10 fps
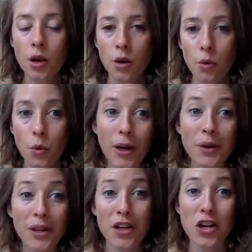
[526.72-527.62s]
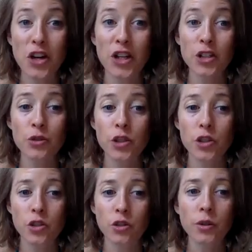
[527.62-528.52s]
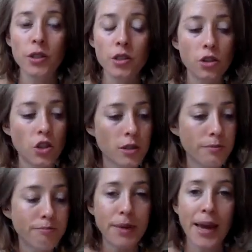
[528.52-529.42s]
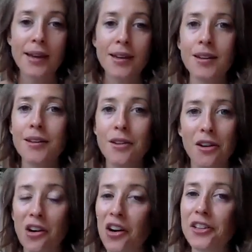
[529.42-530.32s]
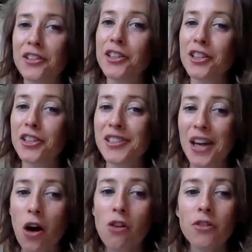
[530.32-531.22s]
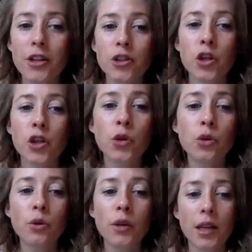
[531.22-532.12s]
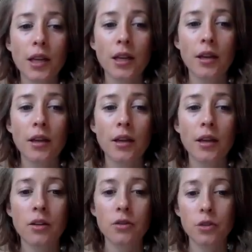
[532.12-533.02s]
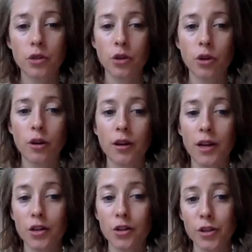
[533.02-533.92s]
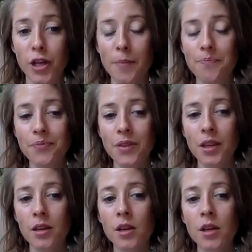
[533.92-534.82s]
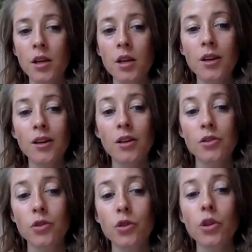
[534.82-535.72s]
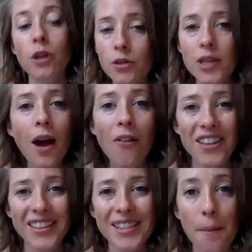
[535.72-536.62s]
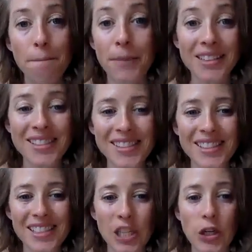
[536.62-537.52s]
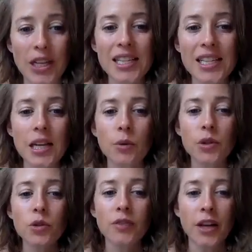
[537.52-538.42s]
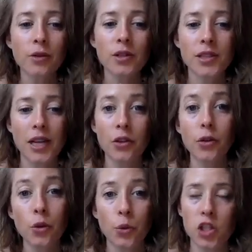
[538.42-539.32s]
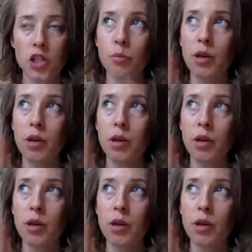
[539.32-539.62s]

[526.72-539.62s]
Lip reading: What I want to encourage you to do is to just bet on yourself and tune in to your intuition. So to close out this month's series, I want to invite you to download a worksheet